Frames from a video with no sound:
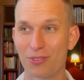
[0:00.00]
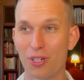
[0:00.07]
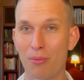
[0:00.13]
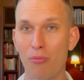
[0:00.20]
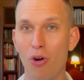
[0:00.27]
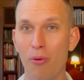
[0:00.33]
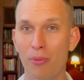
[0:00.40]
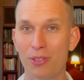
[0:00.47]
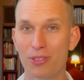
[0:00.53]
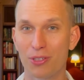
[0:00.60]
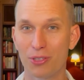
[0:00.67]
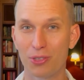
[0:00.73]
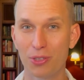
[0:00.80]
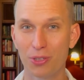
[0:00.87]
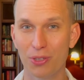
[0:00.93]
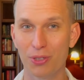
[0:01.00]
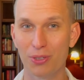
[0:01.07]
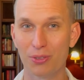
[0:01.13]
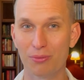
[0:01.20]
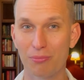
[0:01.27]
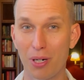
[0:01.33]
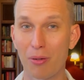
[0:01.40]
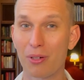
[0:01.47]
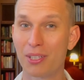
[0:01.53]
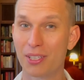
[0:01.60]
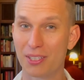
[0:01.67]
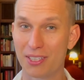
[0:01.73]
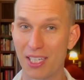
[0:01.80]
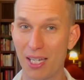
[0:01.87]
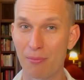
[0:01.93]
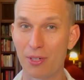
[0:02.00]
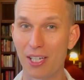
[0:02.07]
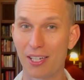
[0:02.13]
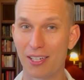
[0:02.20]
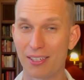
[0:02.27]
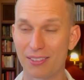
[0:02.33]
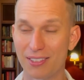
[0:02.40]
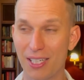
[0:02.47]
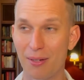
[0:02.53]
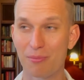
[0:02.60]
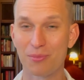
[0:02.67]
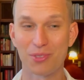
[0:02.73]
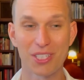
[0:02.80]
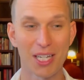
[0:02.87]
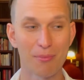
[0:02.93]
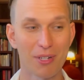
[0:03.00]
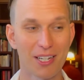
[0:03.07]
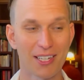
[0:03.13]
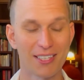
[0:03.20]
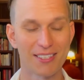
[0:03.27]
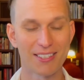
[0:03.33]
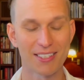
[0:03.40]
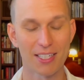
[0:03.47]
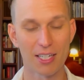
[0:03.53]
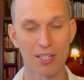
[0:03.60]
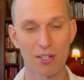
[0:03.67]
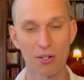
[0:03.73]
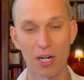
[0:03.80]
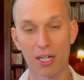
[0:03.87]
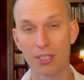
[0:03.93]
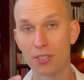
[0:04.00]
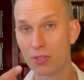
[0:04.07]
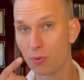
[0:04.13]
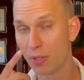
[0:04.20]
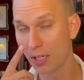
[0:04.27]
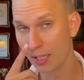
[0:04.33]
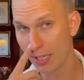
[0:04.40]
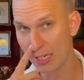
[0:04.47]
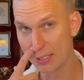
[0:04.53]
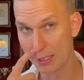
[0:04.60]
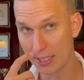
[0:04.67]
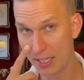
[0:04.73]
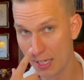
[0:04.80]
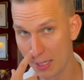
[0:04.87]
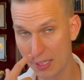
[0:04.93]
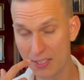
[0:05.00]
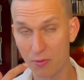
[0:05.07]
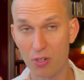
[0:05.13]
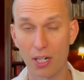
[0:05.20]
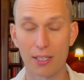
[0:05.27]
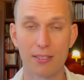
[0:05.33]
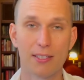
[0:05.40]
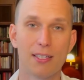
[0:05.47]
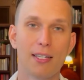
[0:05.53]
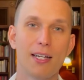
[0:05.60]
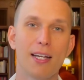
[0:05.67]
a moment or two, probably in the same day, same night, I just realized that, yeah, he's right.